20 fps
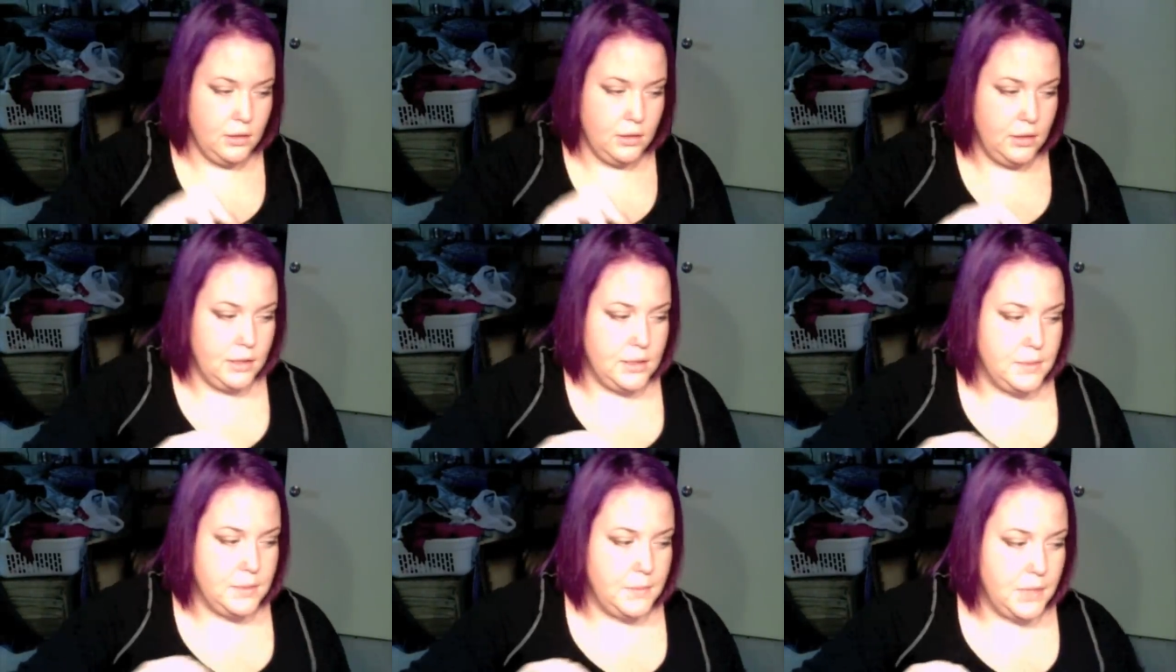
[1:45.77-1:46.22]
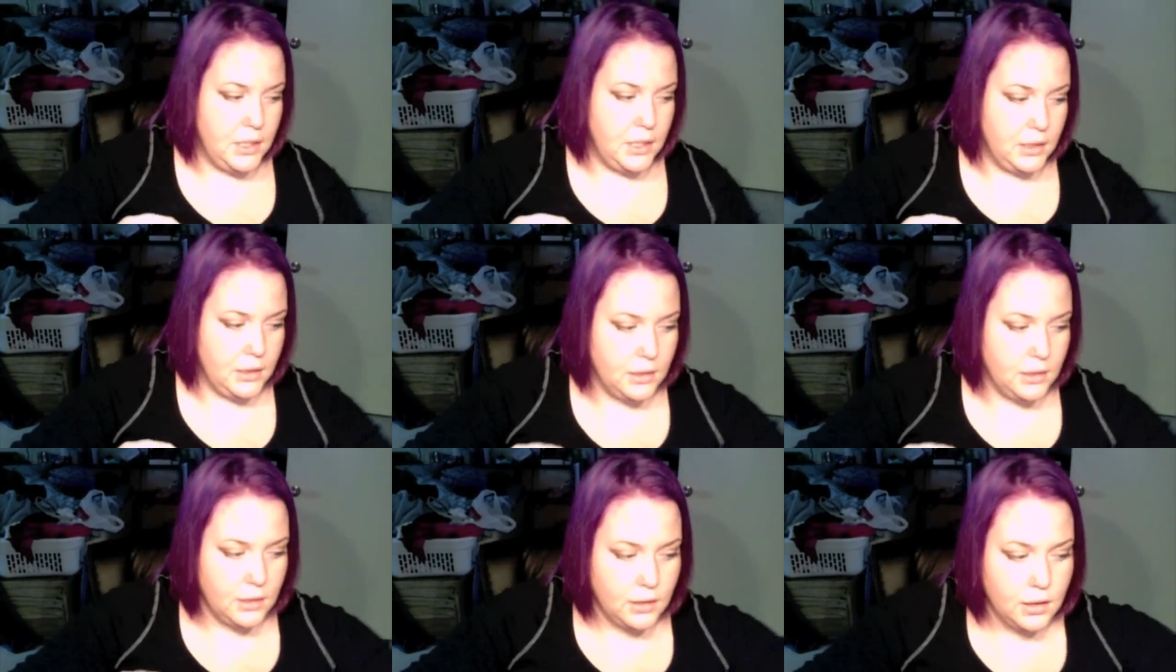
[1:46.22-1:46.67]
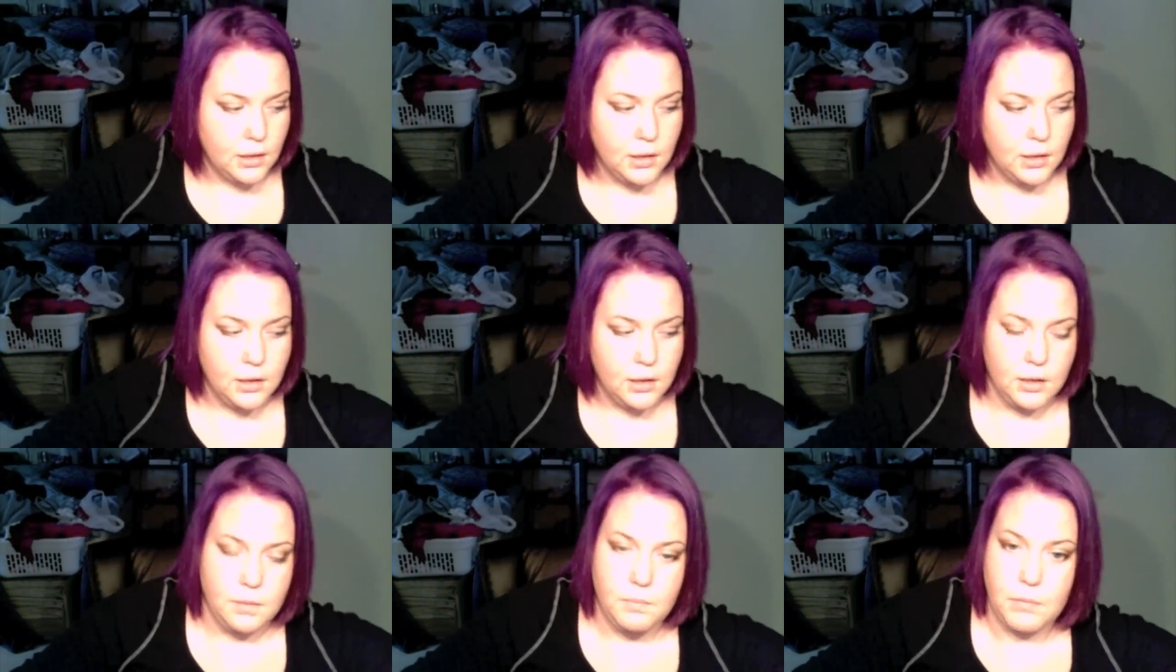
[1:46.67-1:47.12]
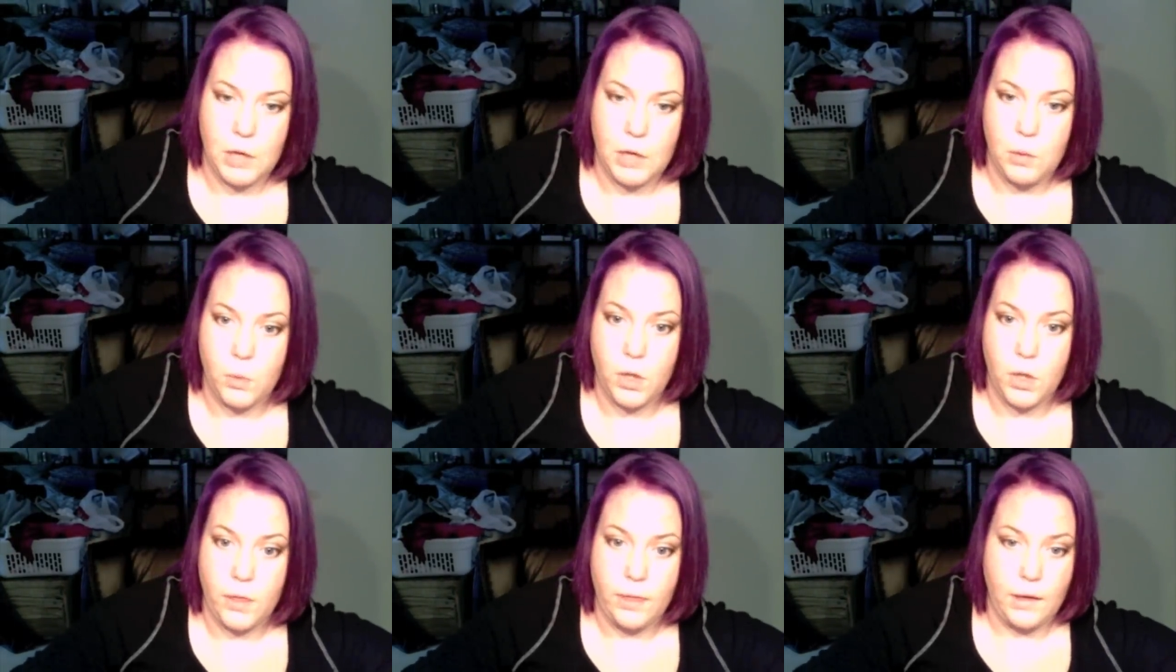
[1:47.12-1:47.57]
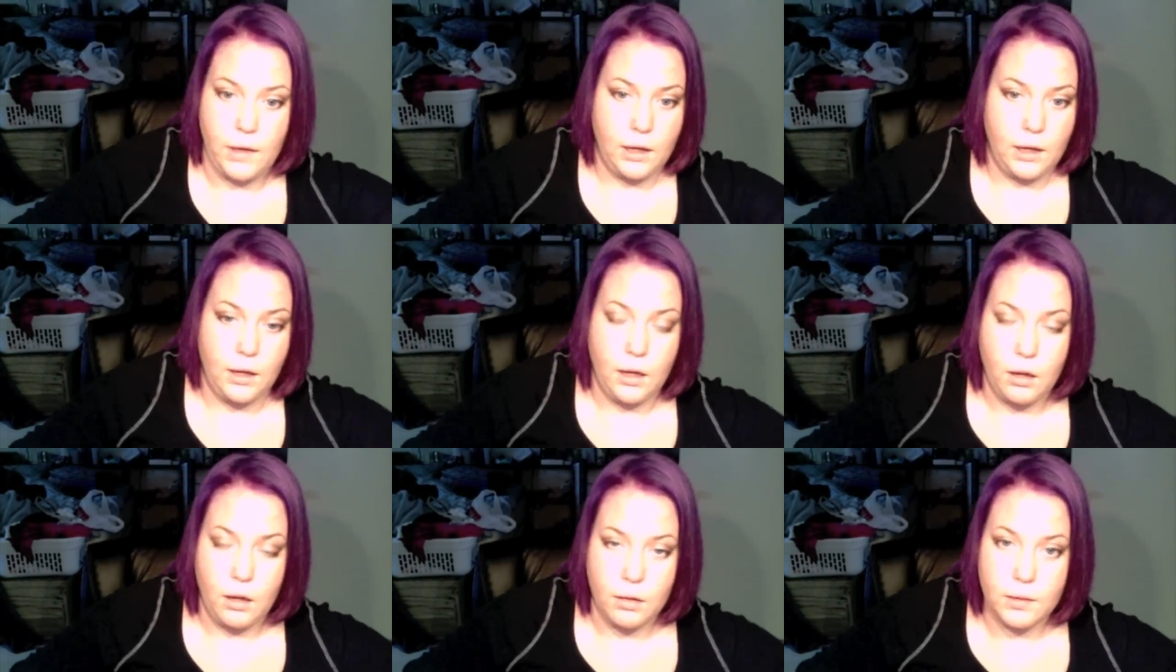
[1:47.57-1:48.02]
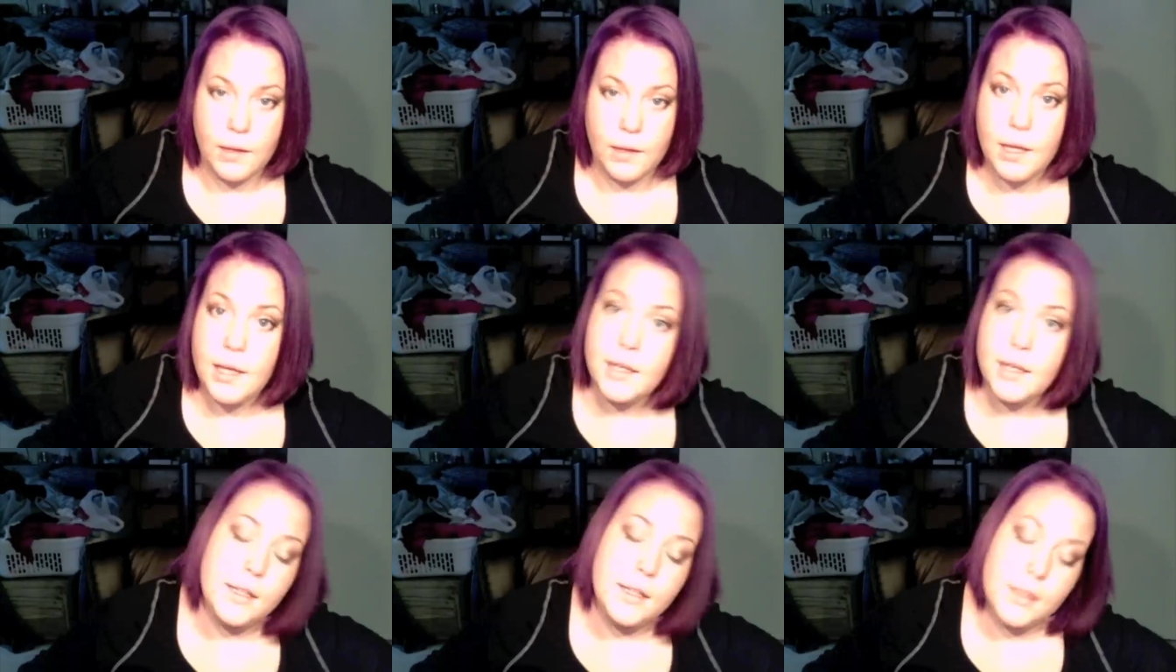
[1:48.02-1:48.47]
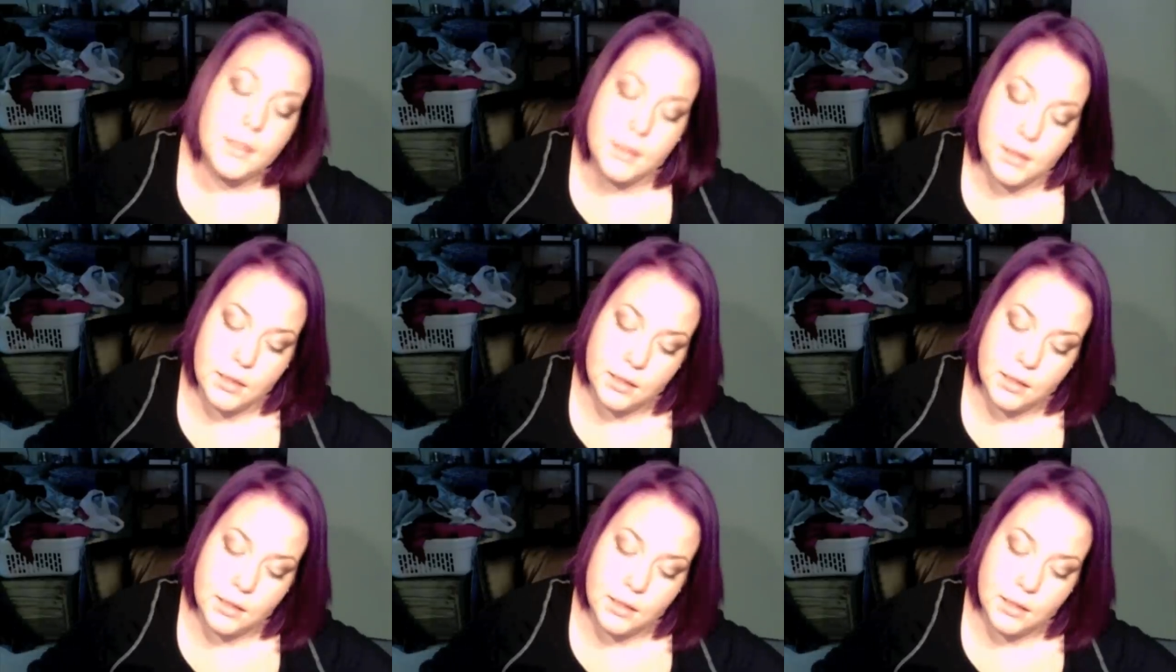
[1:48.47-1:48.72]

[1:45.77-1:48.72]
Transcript: That's my my one that I got online.